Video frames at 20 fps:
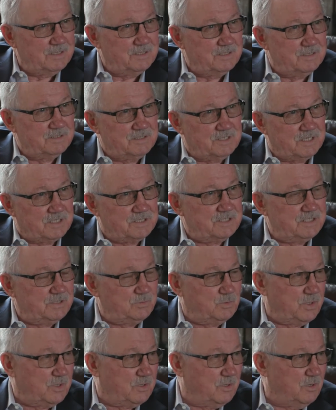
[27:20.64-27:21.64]
In the '60s,
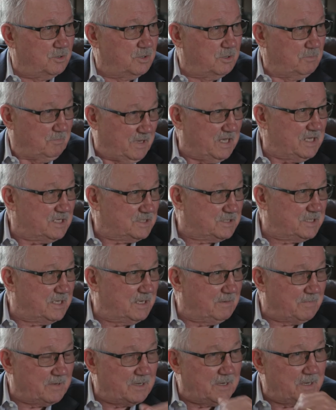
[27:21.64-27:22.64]
we called it pink
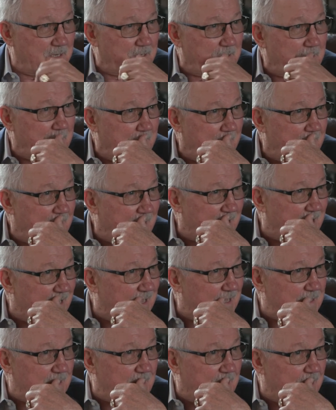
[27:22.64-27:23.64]
champagne.
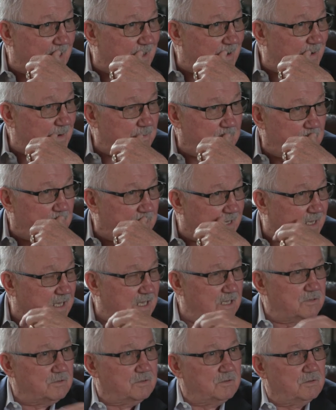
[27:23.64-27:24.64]
Now you
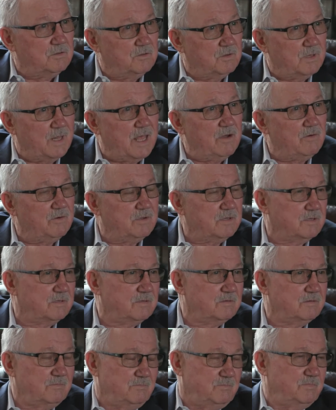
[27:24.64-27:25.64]
can't. Now it's
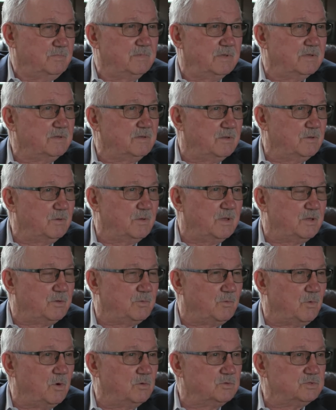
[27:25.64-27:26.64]

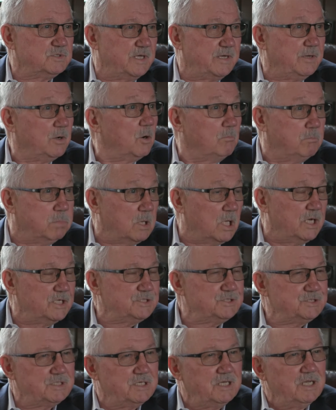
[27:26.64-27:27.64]
rosé or
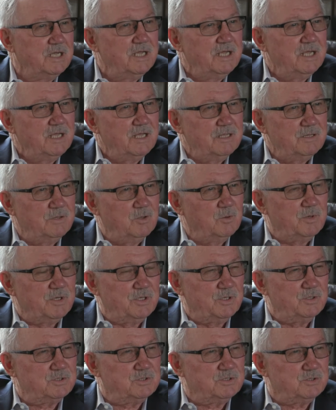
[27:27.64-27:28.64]
blush. Nobody
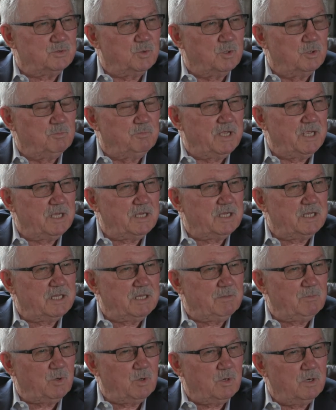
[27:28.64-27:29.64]
uses the word pink
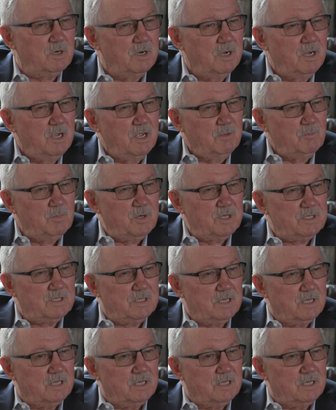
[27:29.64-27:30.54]
anymore. But